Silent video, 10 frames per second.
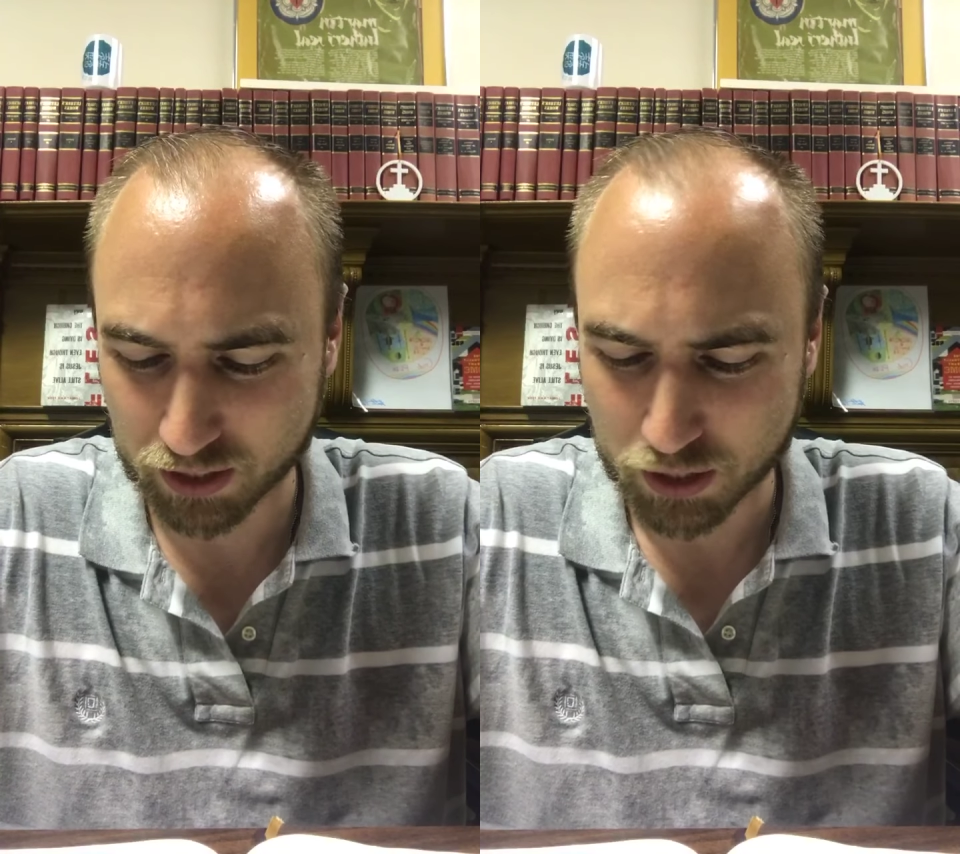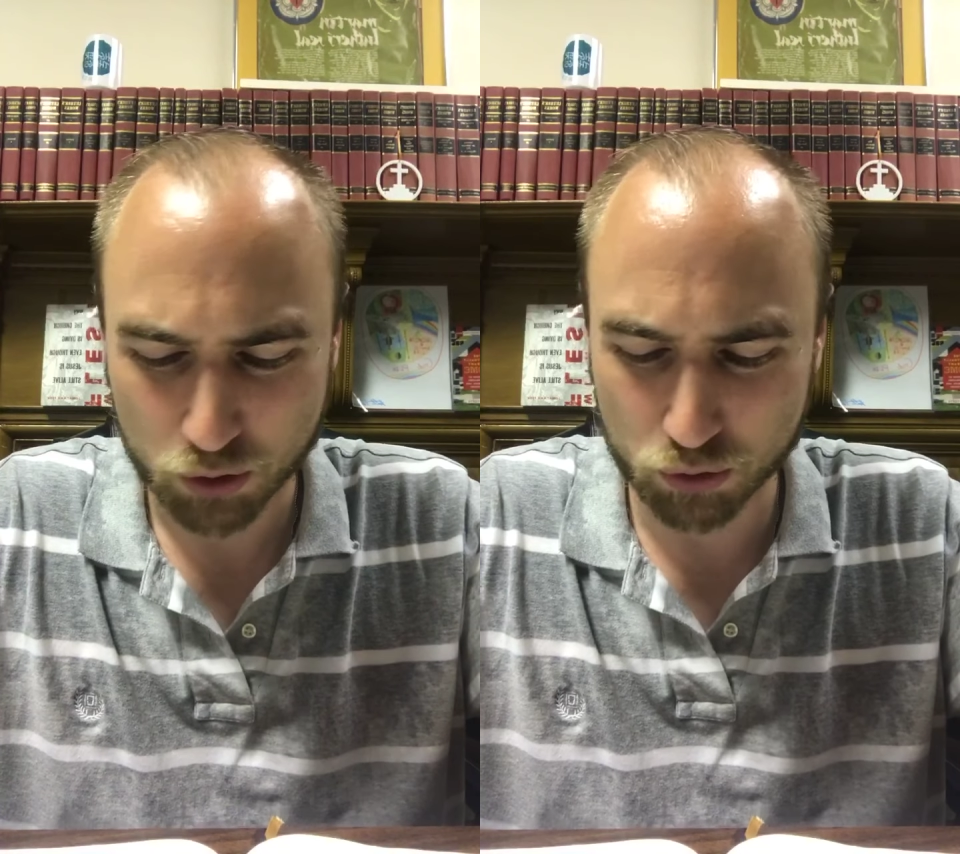
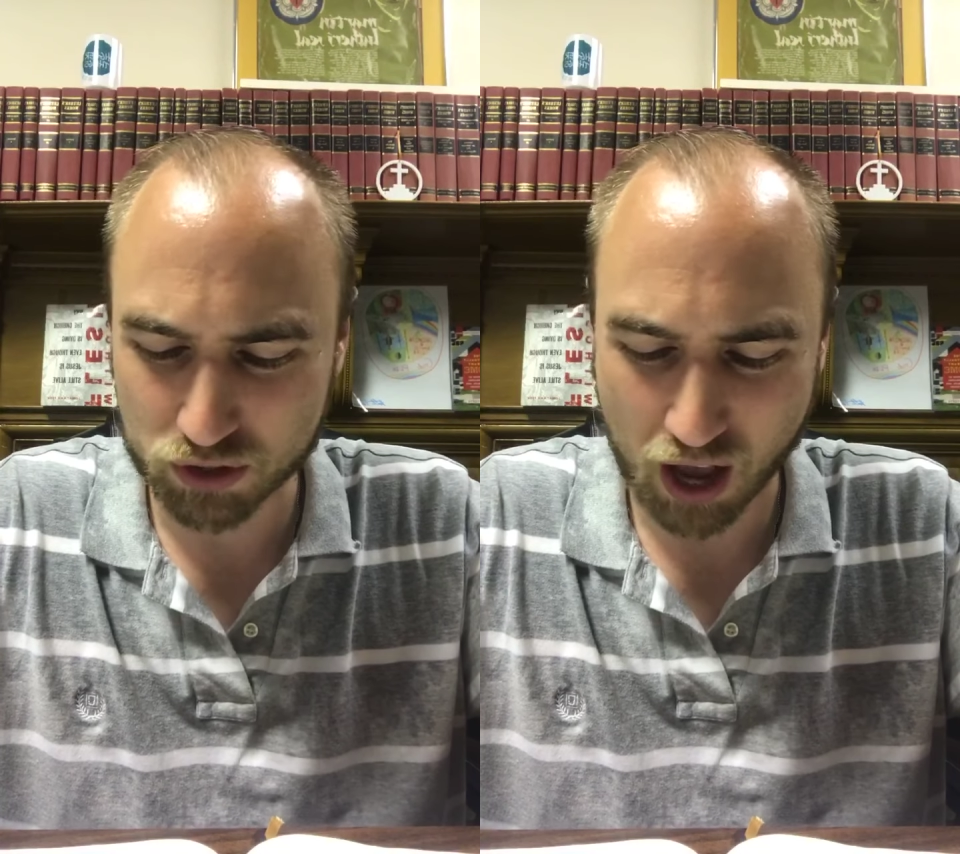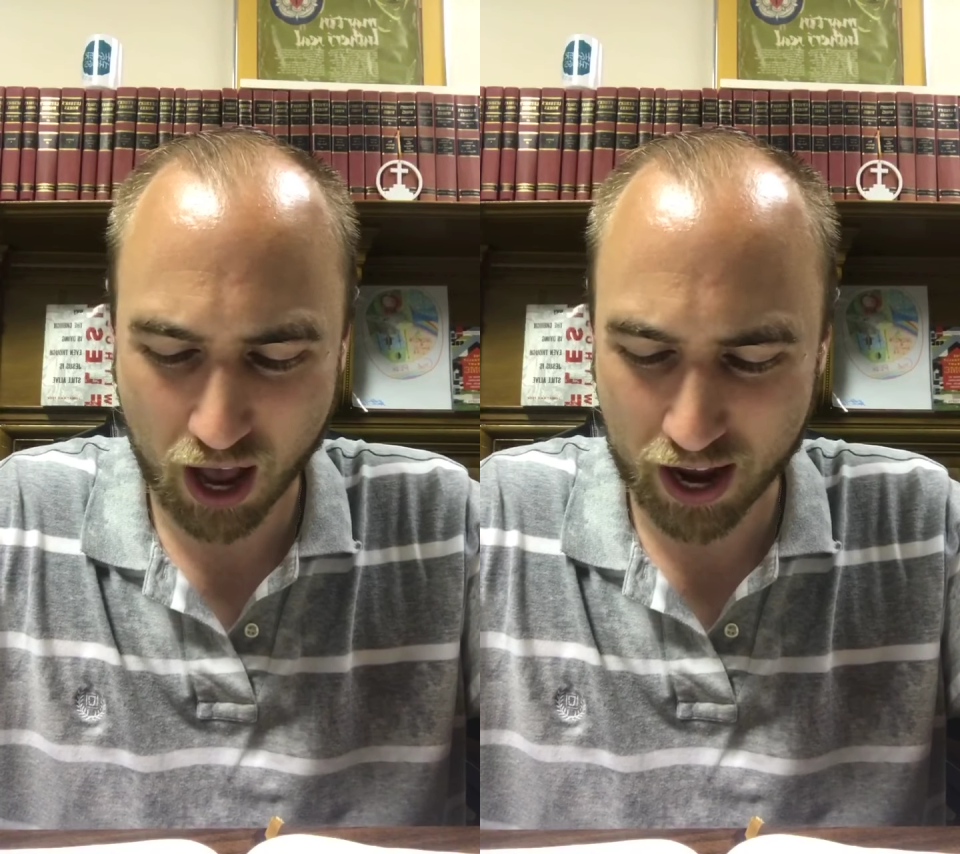whose
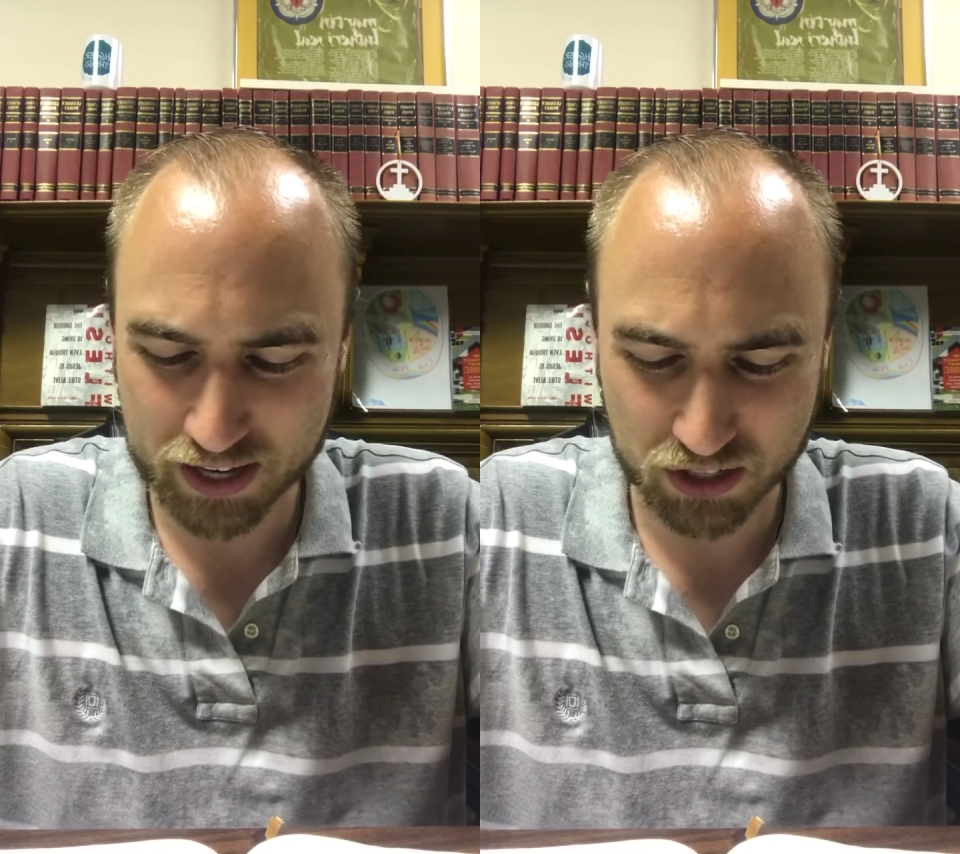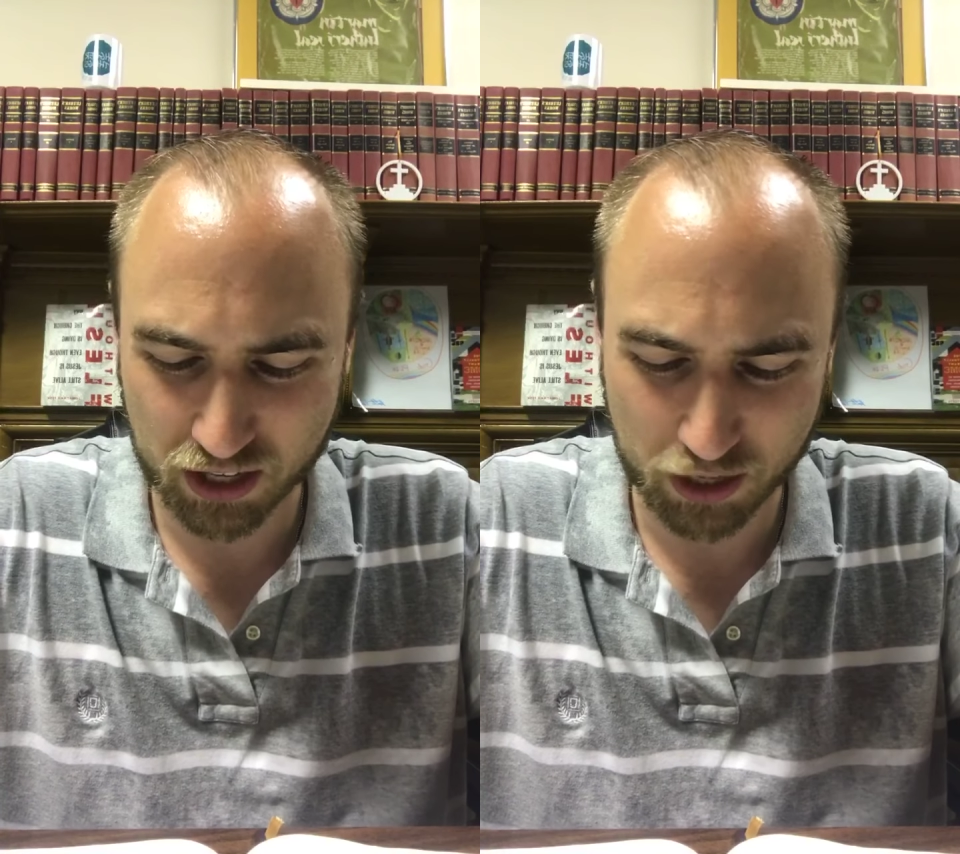
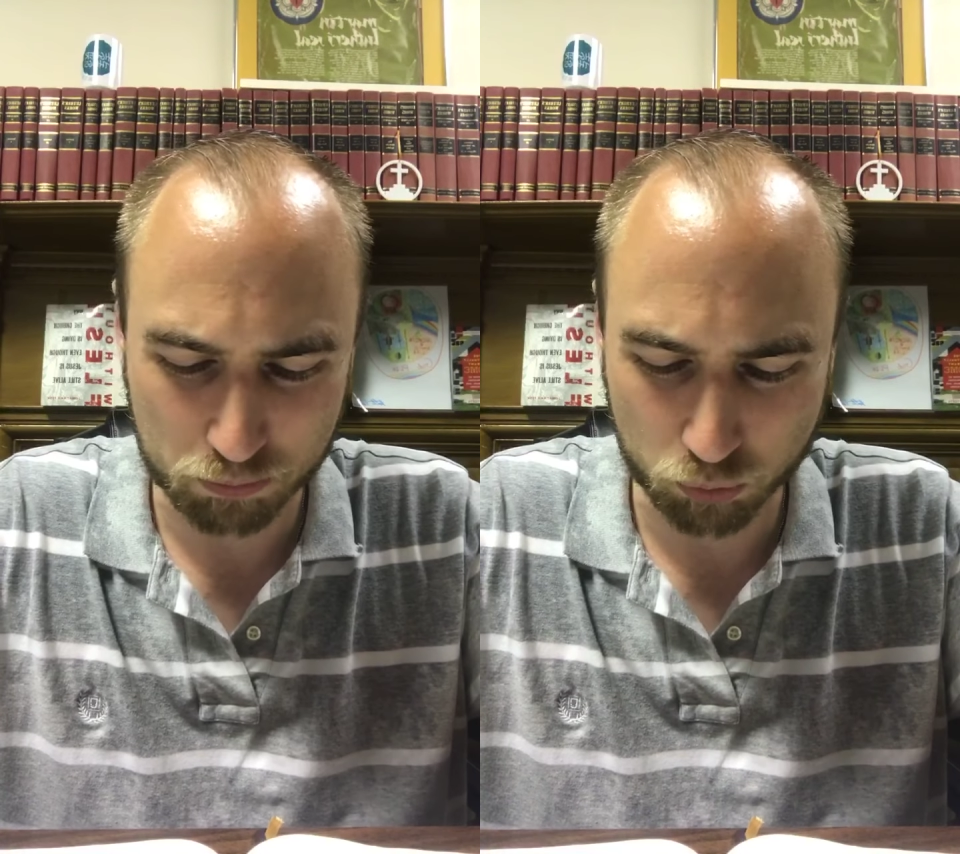eyes keep